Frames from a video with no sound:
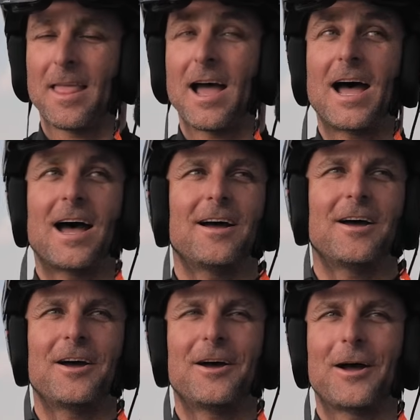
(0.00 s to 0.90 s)

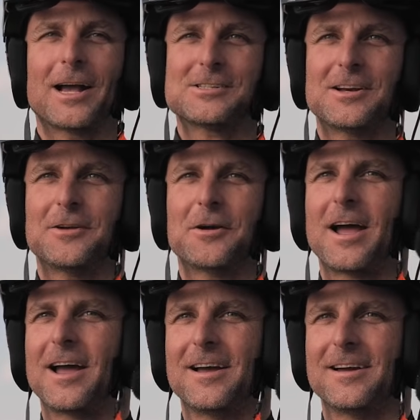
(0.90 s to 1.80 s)
Actually,
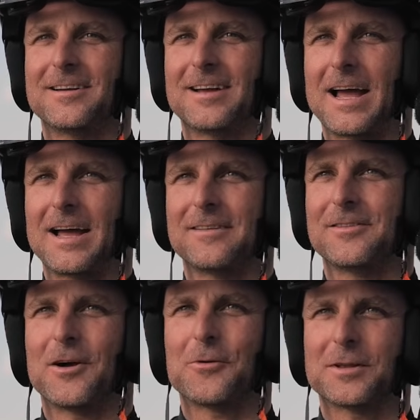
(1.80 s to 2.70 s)

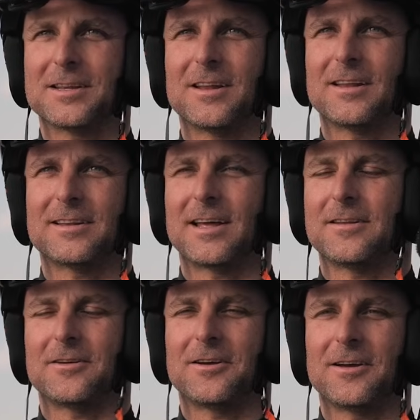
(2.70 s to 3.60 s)
no, we didn't
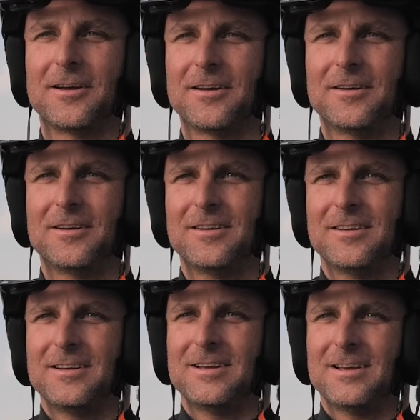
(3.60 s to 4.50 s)
have a
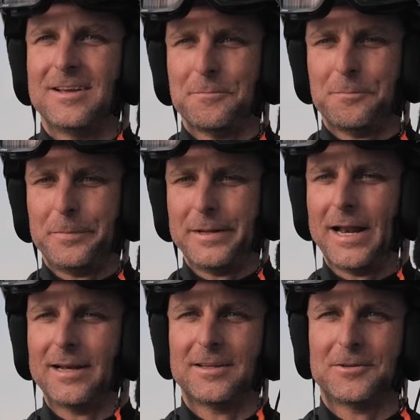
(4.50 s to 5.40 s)

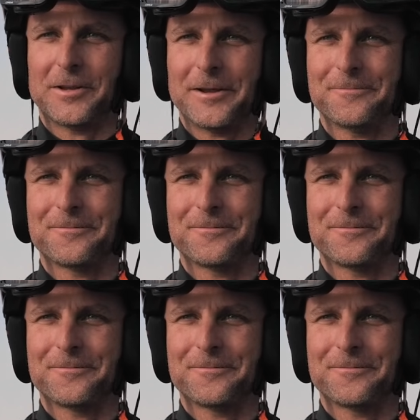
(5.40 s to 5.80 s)
penalty today.